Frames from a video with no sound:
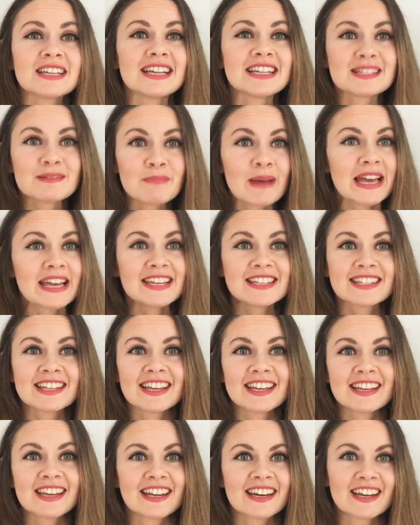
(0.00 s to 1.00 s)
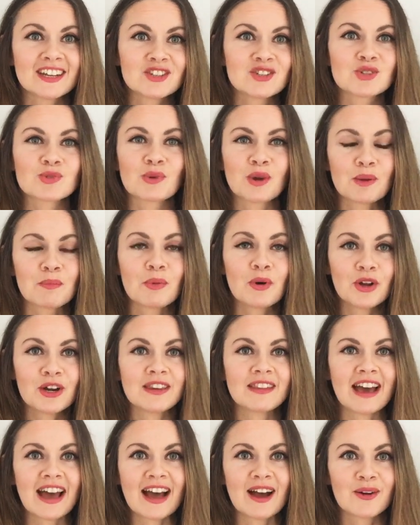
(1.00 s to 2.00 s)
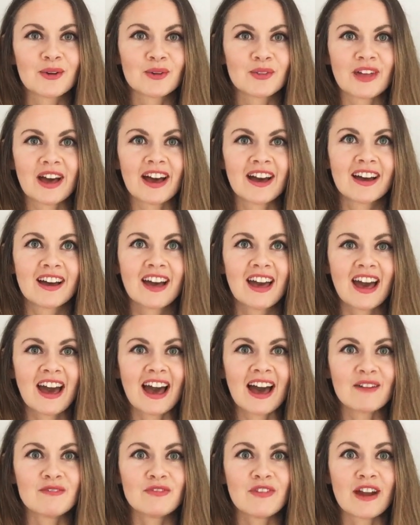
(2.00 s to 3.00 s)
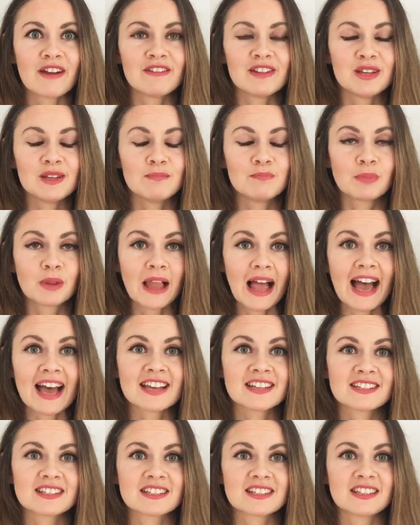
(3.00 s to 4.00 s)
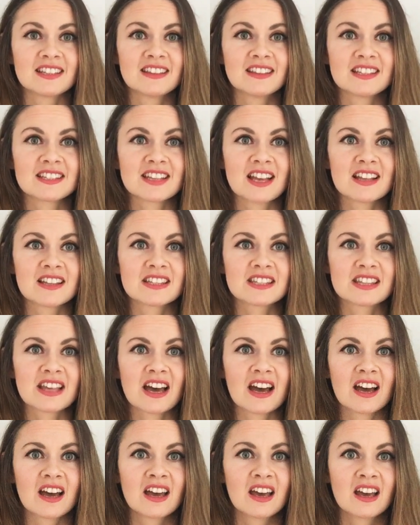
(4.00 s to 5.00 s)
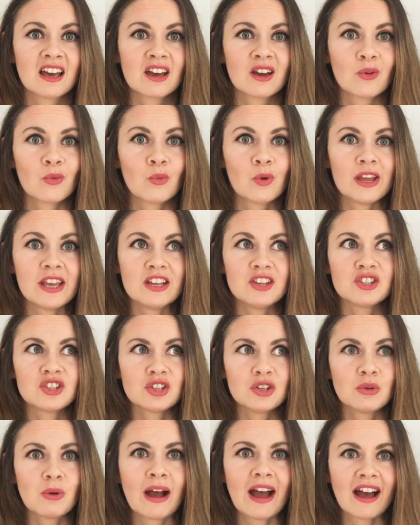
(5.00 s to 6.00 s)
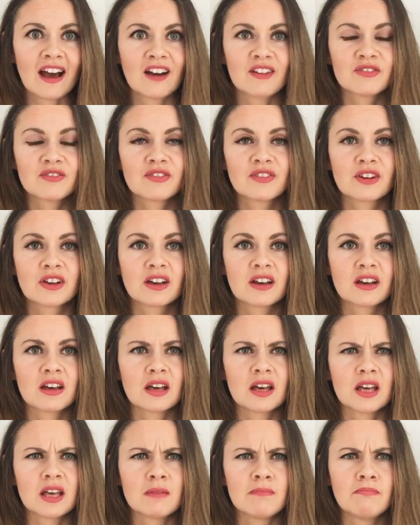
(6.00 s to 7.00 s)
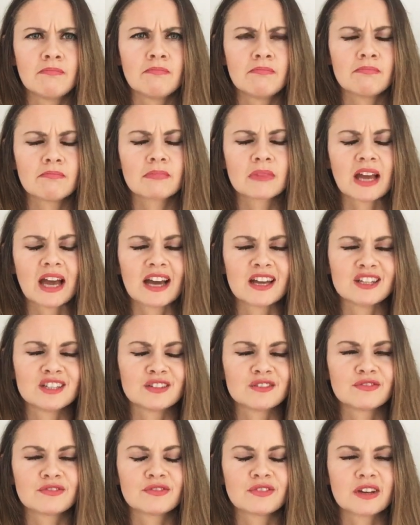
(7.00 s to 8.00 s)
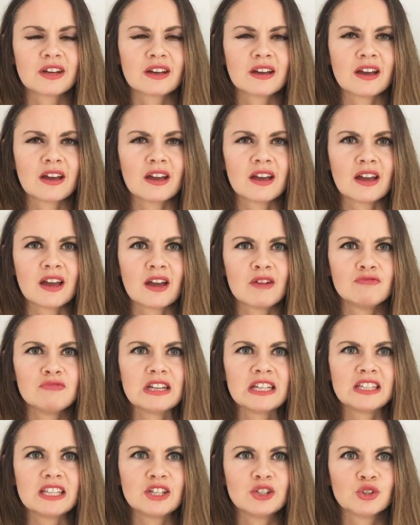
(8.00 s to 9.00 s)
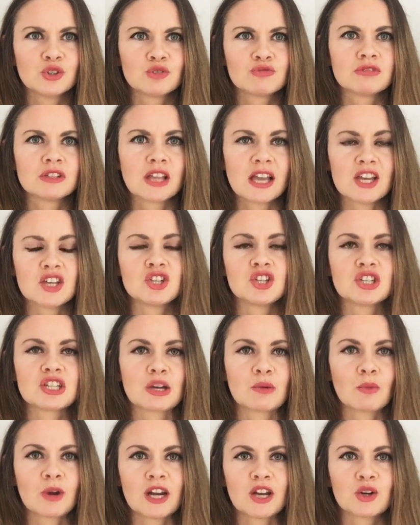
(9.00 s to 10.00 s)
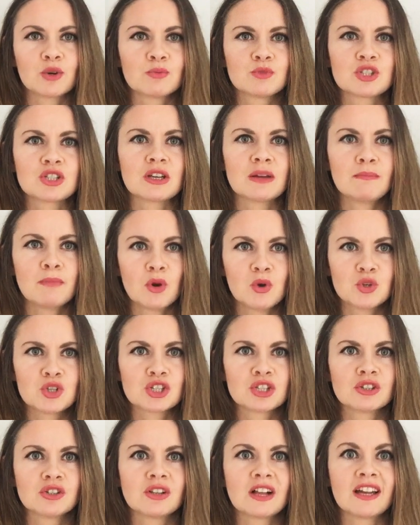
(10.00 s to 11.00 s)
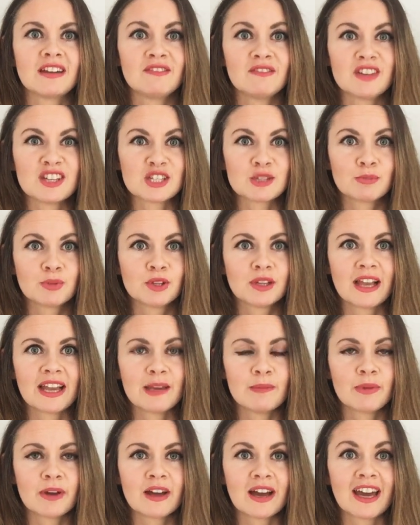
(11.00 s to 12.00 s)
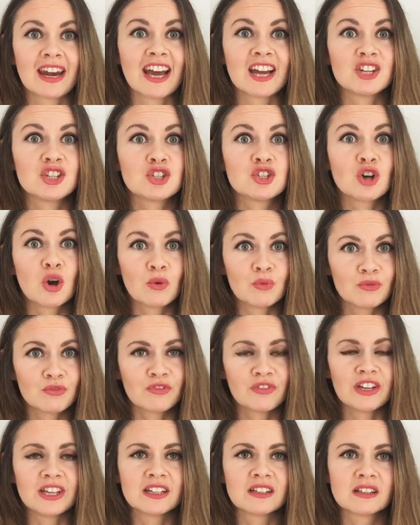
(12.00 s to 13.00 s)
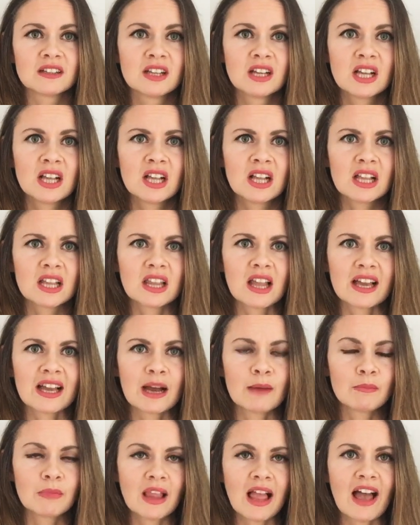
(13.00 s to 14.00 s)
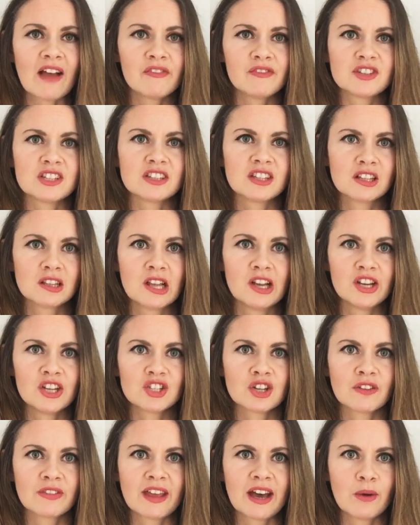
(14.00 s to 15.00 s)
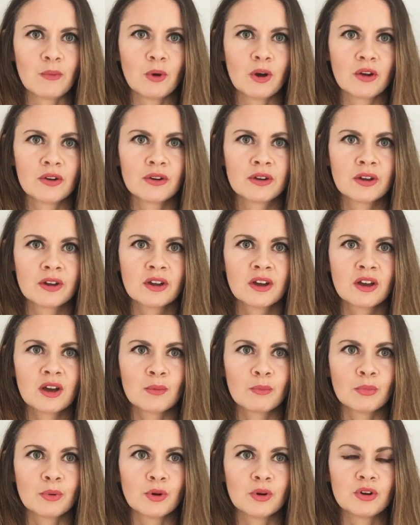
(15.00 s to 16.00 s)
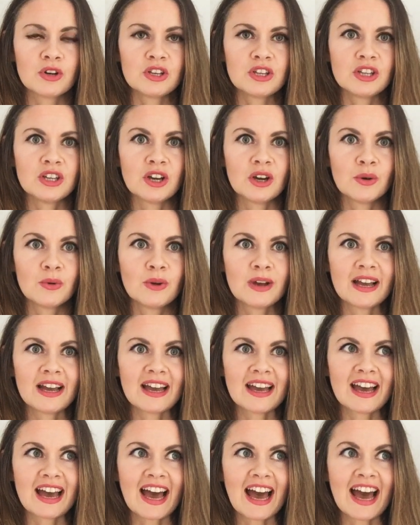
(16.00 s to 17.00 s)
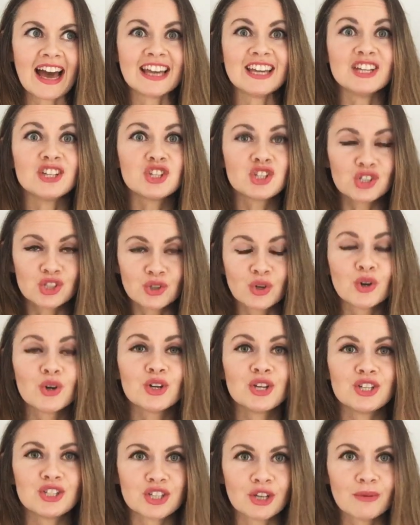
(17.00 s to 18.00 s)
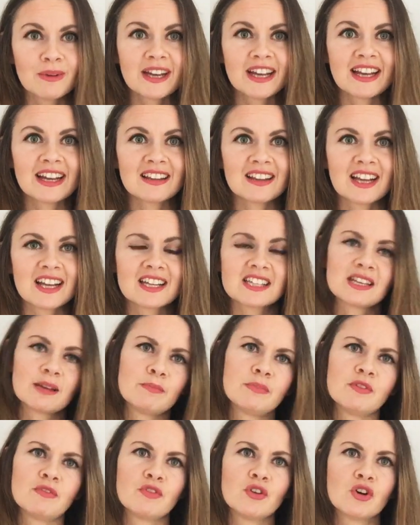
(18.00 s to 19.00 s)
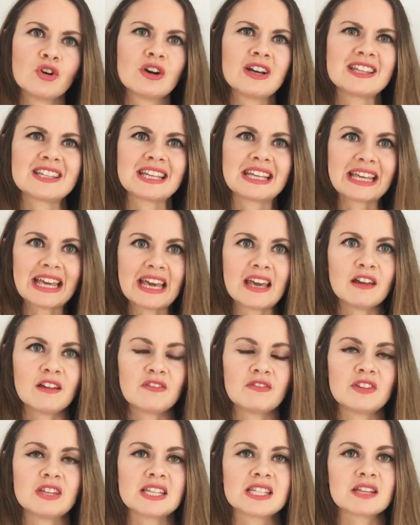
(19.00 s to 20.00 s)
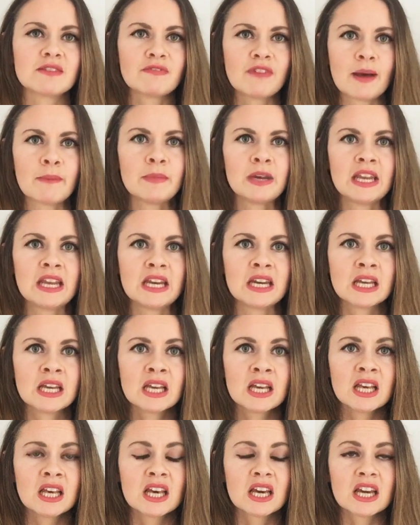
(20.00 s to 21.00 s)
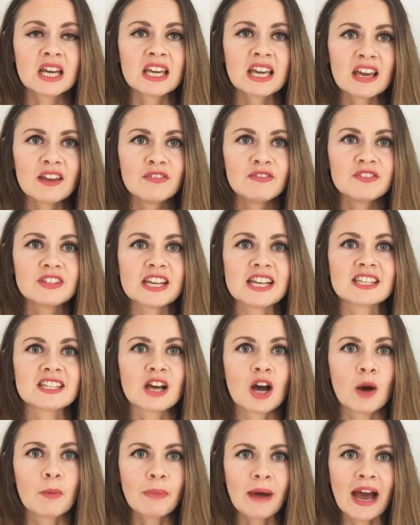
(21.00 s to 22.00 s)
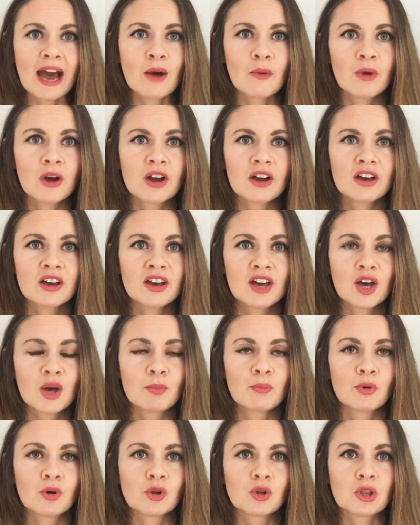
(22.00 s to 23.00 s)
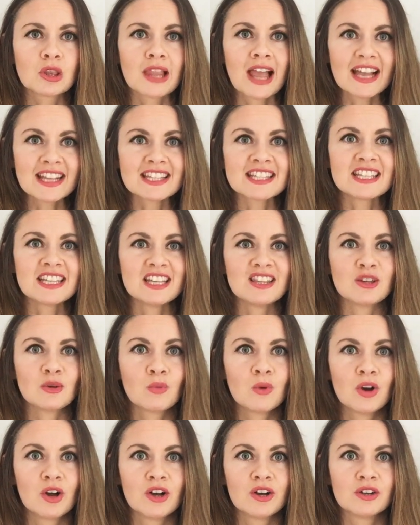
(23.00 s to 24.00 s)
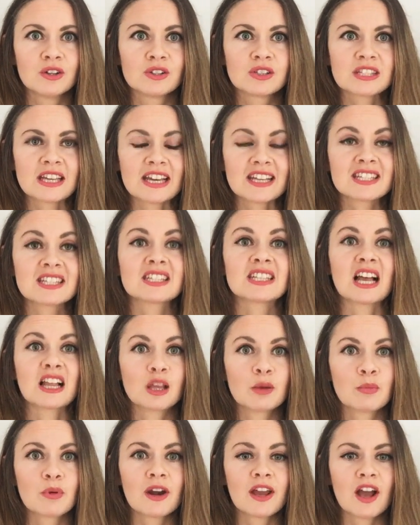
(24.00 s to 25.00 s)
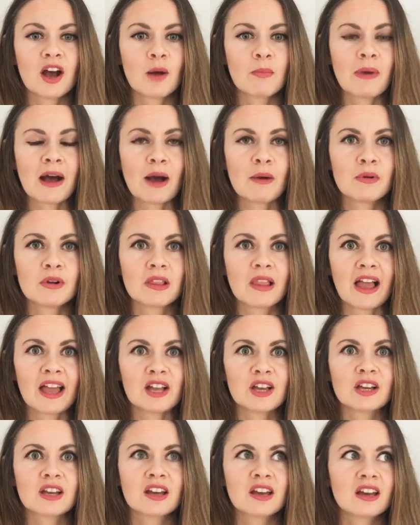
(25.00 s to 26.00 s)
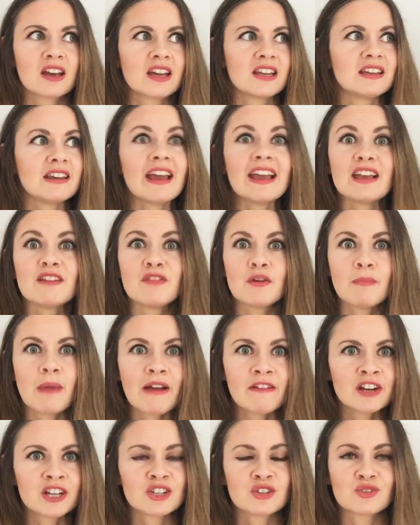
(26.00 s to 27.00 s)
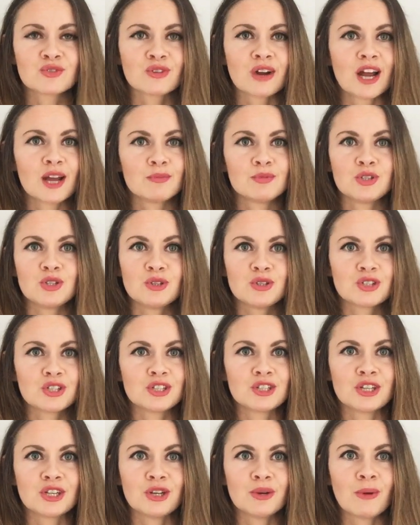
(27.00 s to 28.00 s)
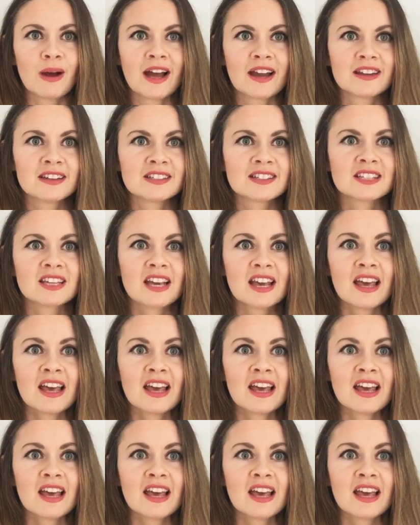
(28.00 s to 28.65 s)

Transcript: is amazing, and I just want to point that out, that I'm very blessed in the sense that we do have kind of a really good relationship when it comes to emotional and invisible labour, and I don't feel like I'm left in the lurch on that one. But, you know, I enjoy doing it. Like I said before, it's a gift, it's a feminine gift, it's our power, but let's see the world celebrate our power like Native American tribes used to do, and